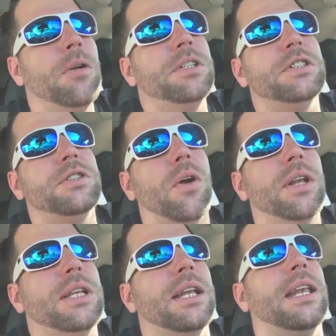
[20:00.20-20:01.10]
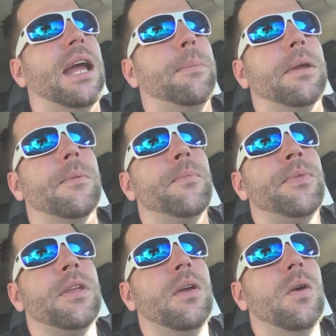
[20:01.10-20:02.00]
that started getting at me
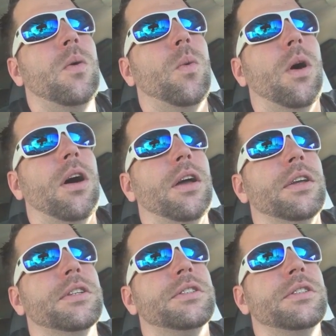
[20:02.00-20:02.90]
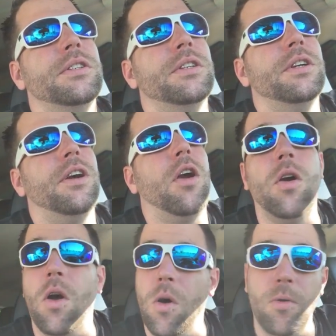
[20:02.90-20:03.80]
was her
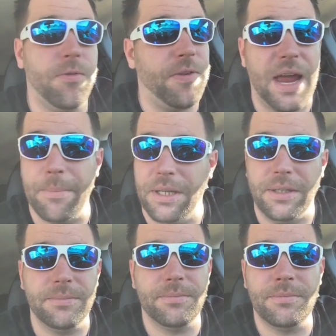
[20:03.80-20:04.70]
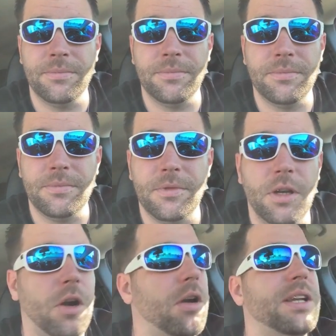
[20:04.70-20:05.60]
whole family,
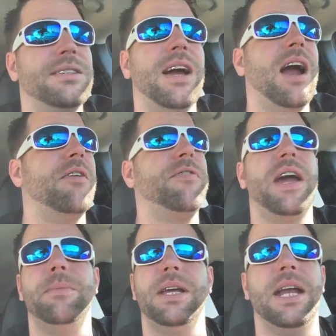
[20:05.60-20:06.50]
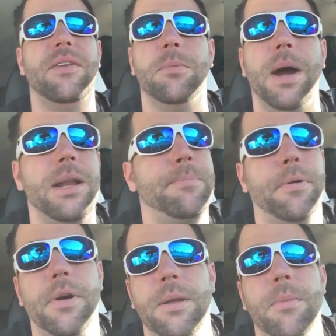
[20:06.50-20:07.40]
her entire family, and everybody
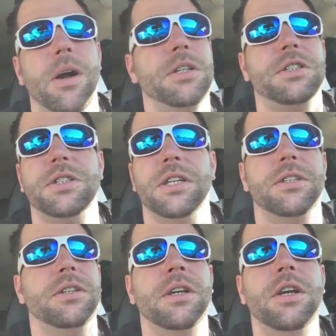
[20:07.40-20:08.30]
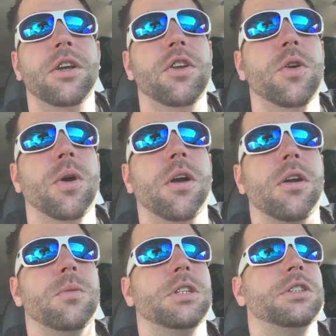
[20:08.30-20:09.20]
pretty much that knew
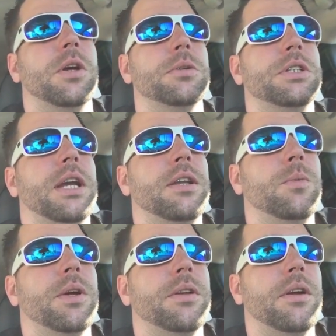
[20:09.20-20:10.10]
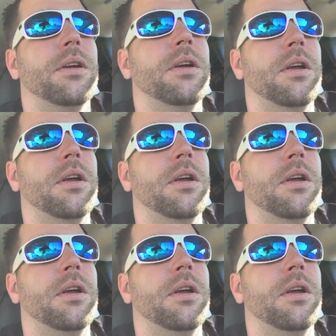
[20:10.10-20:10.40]
her and was associated with her